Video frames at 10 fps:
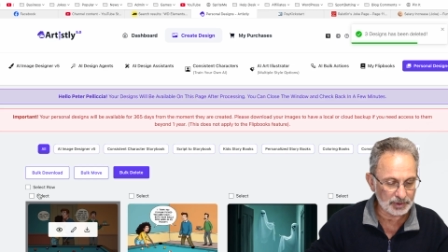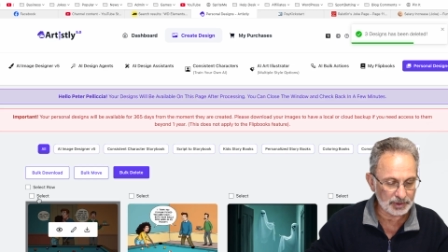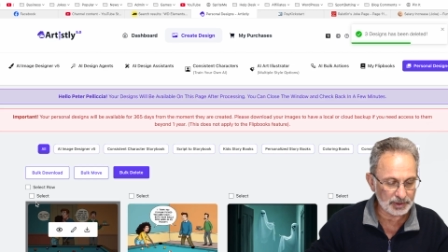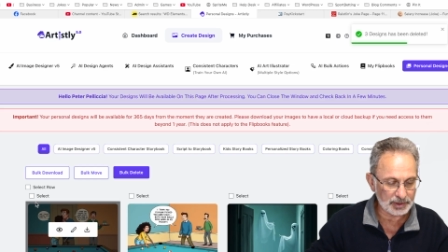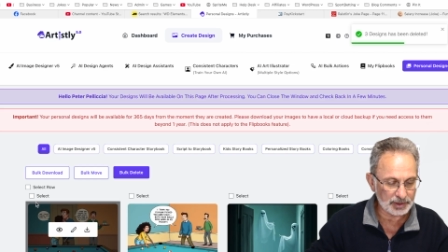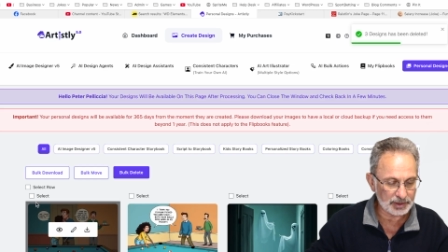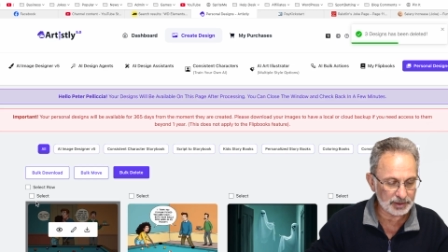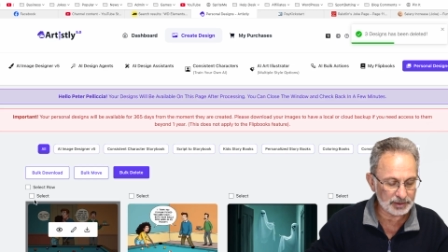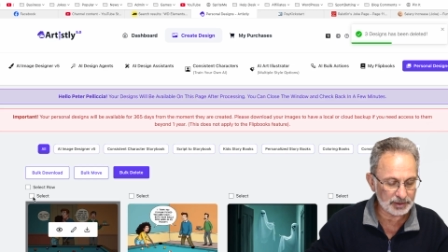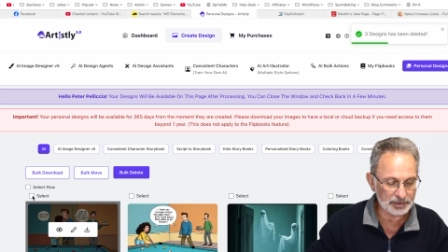
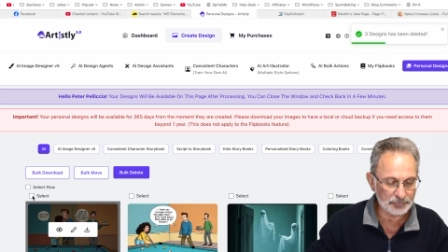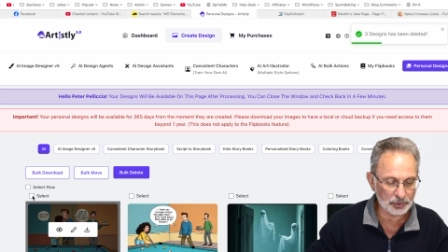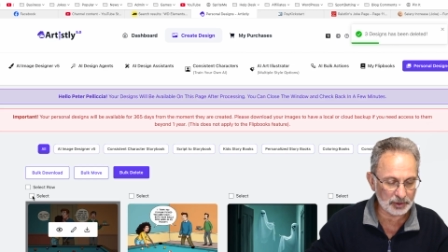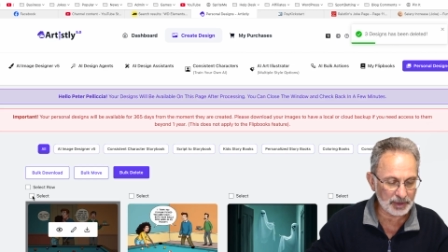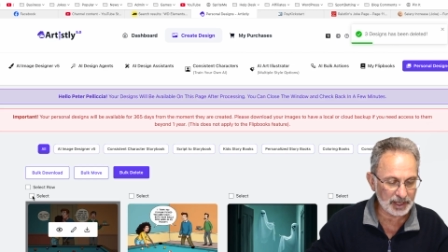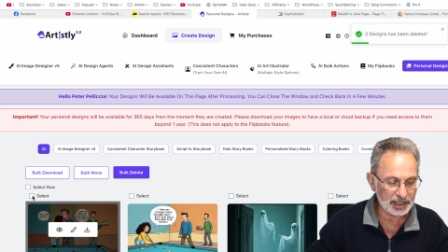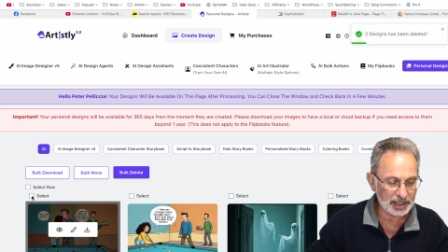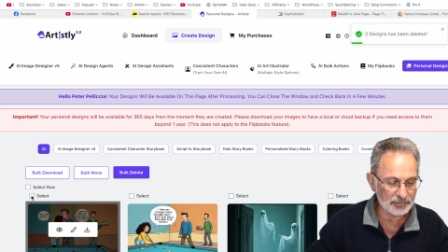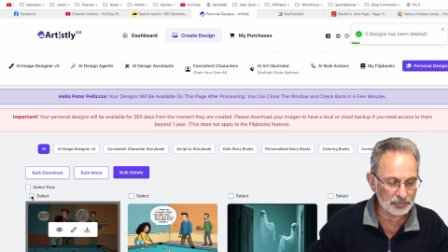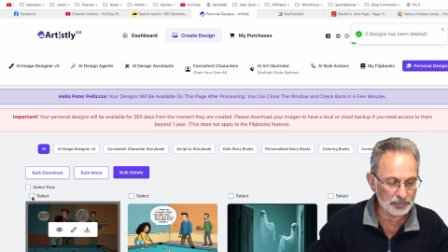And then if you want to make it
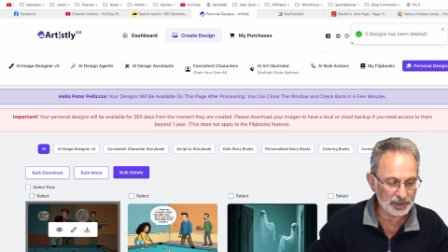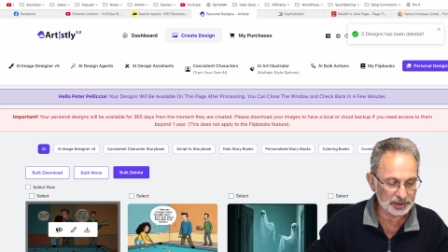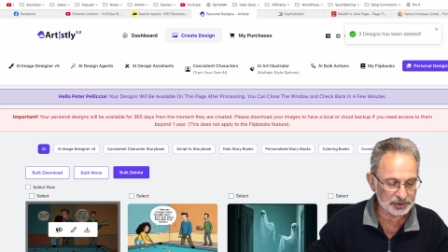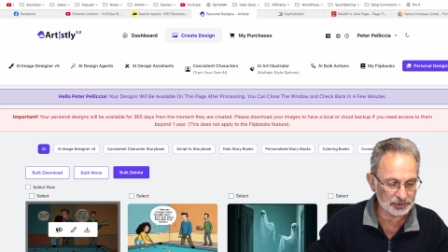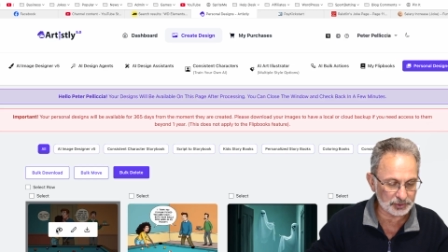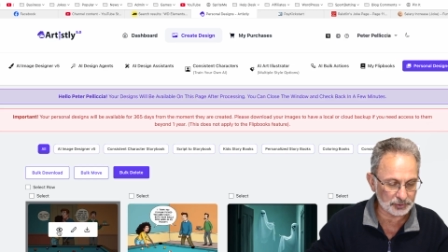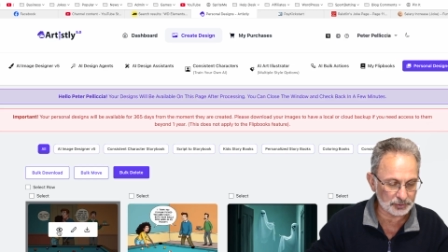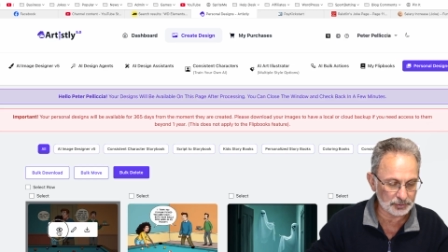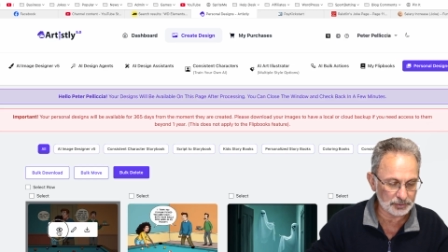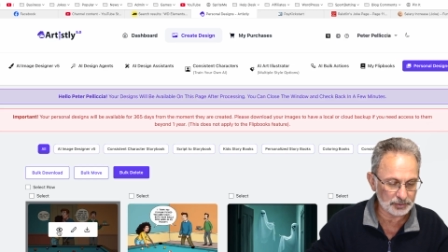even better still,